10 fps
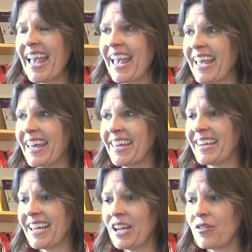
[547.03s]

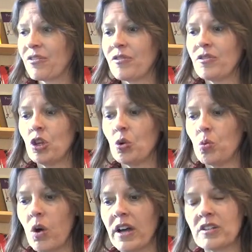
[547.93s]
And if you
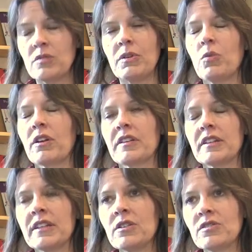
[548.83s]
want to be one of the
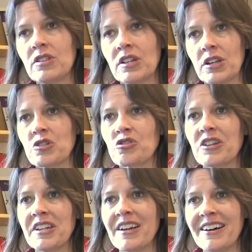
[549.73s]
leaders in the
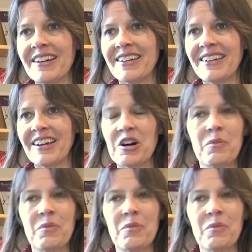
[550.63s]
country on